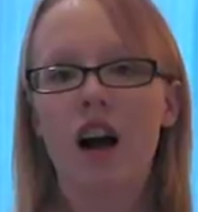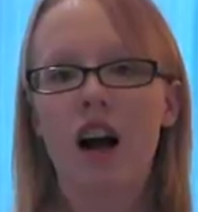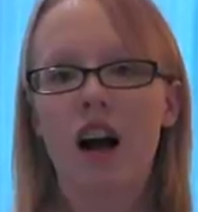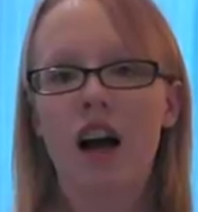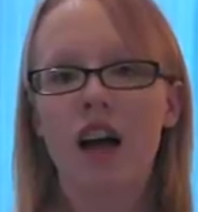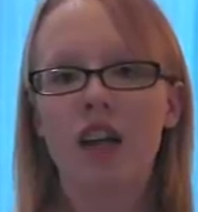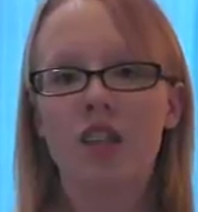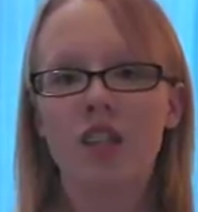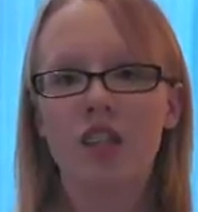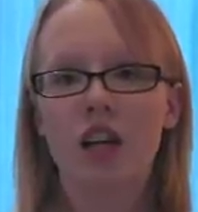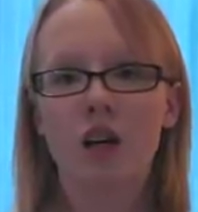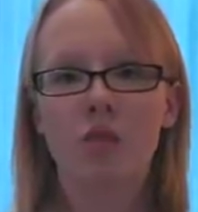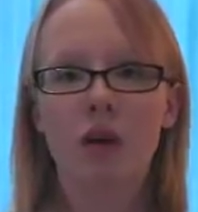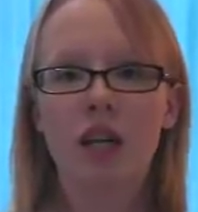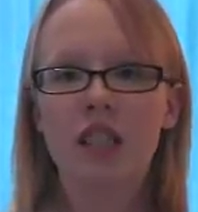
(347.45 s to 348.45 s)
I just
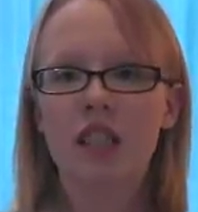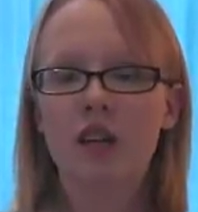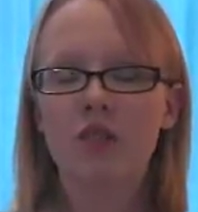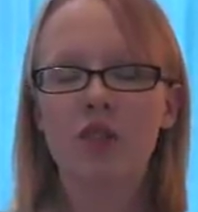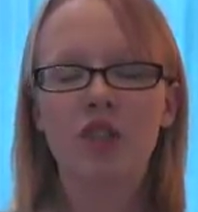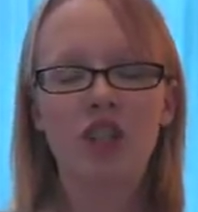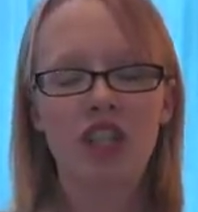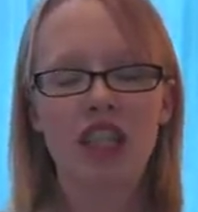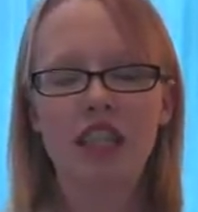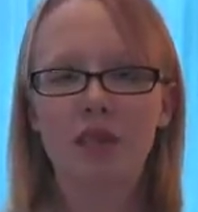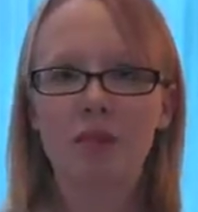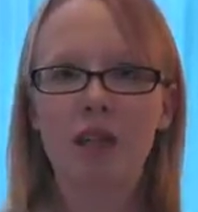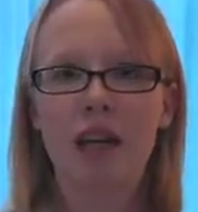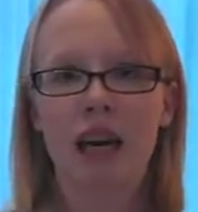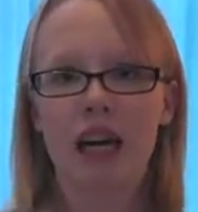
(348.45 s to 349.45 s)
tell myself,
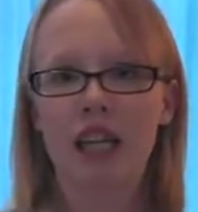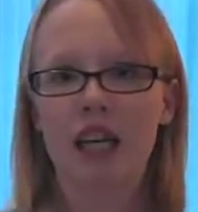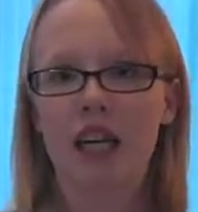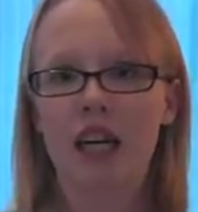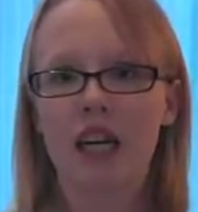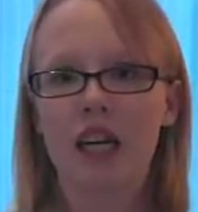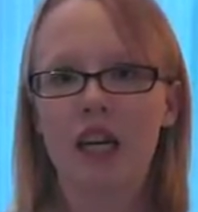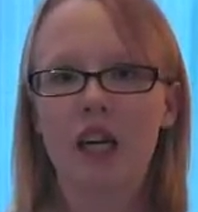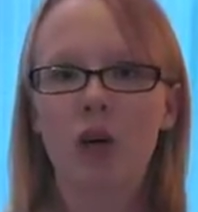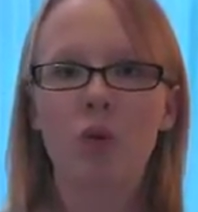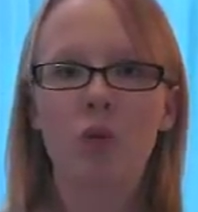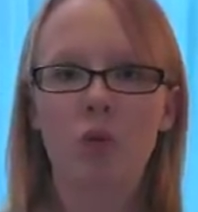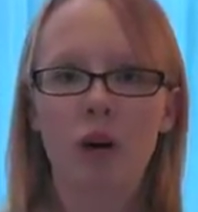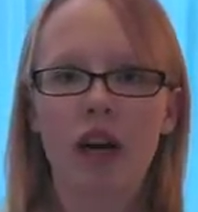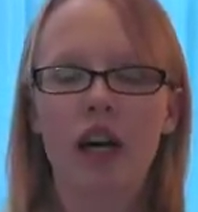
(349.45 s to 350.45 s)
geez, Michaela,
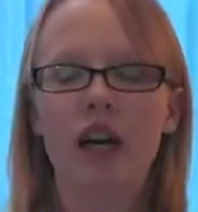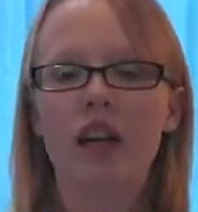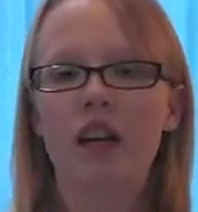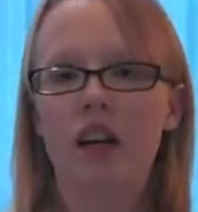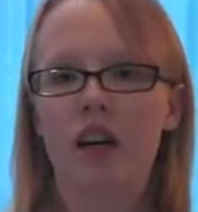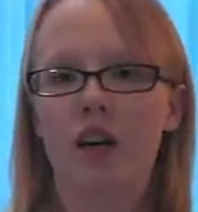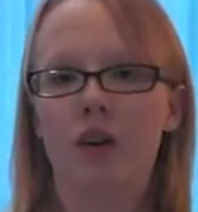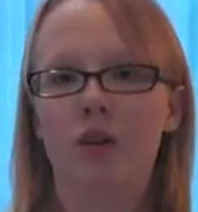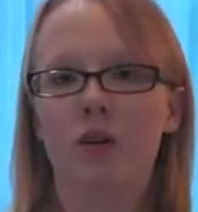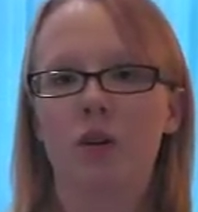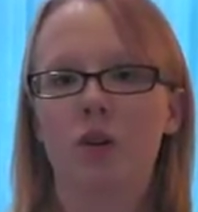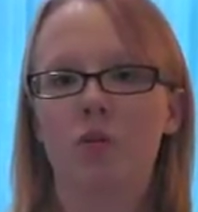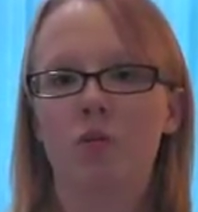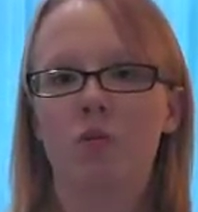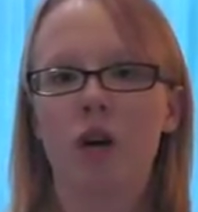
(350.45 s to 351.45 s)
way to go.
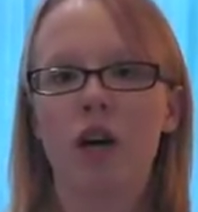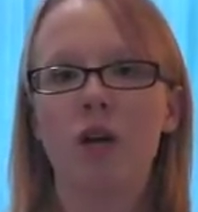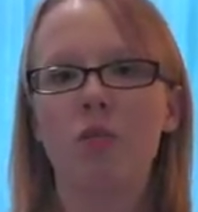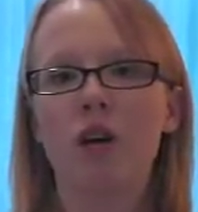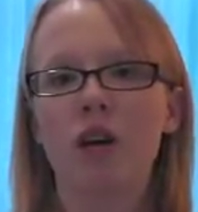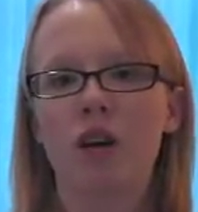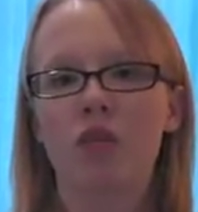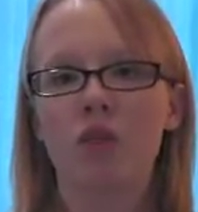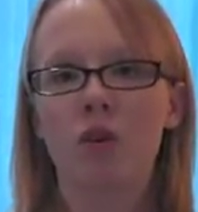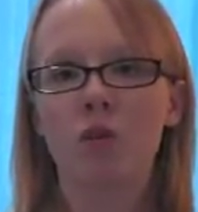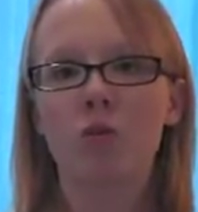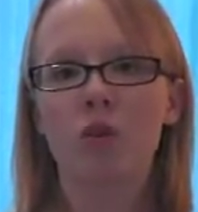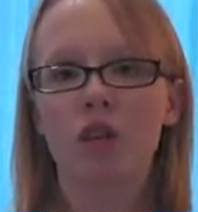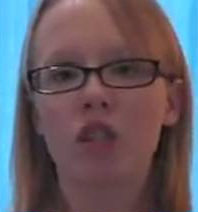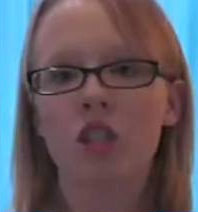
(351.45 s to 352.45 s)
Maybe if
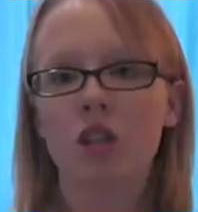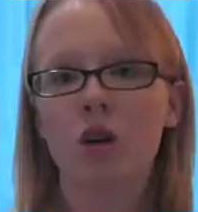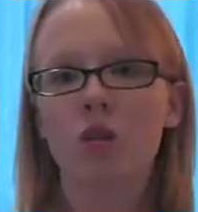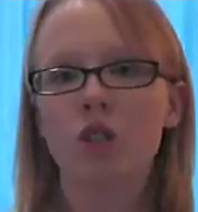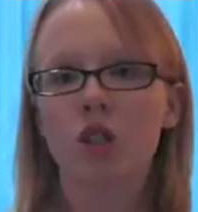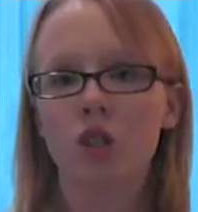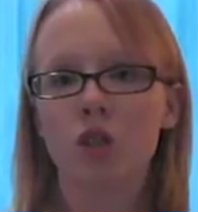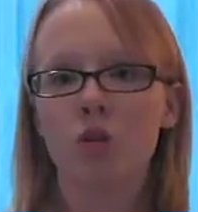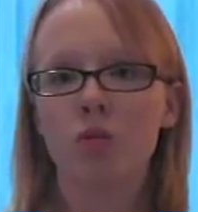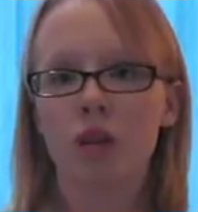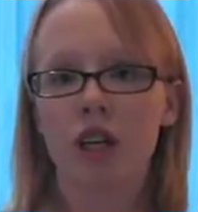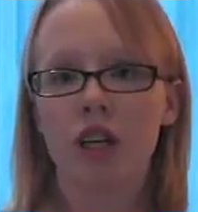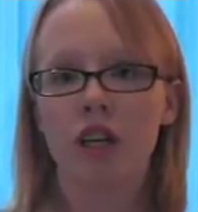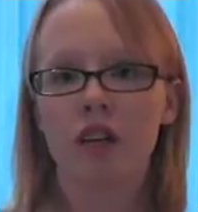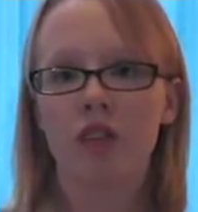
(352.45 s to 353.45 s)
you weren't so
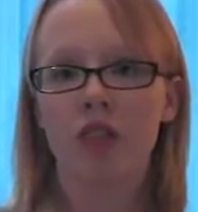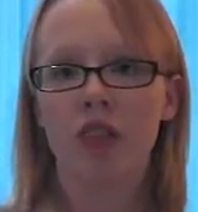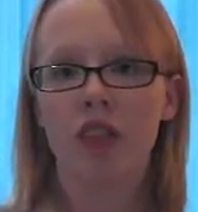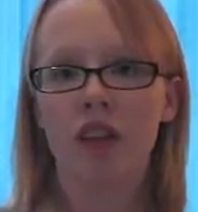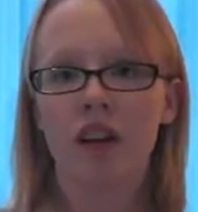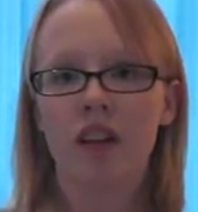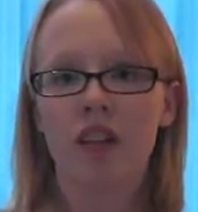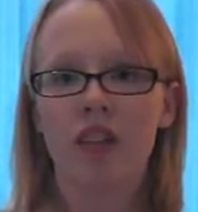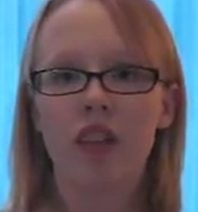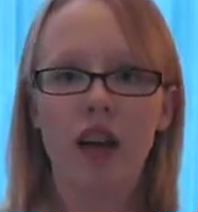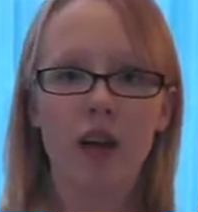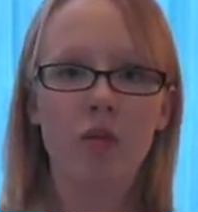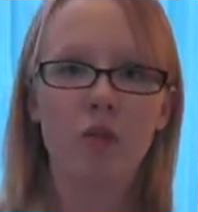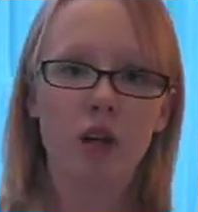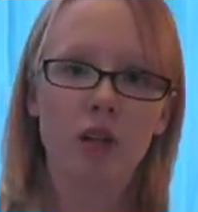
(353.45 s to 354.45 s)
stupid,
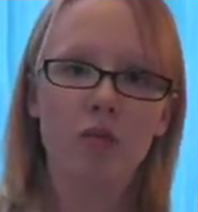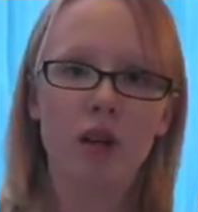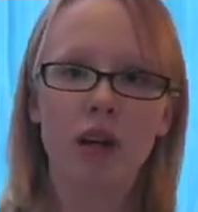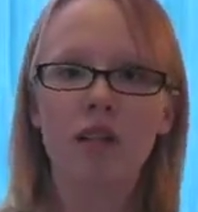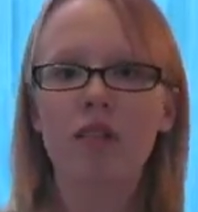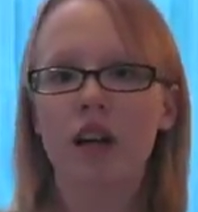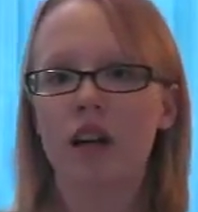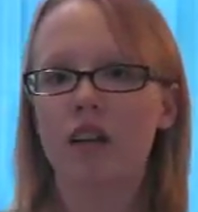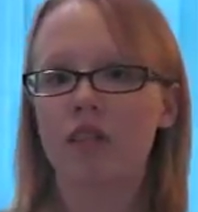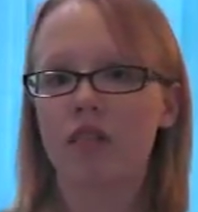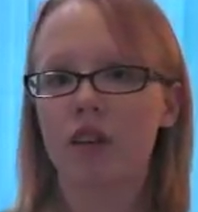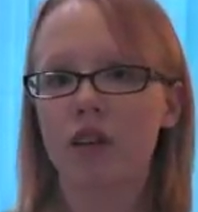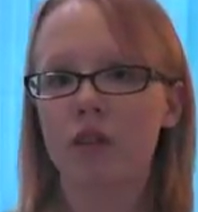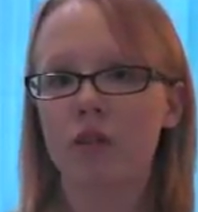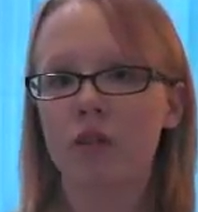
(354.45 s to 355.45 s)
they wouldn't make fun of
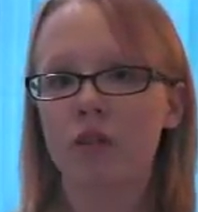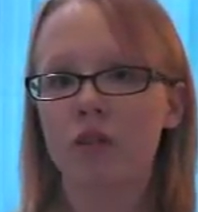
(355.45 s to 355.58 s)
you.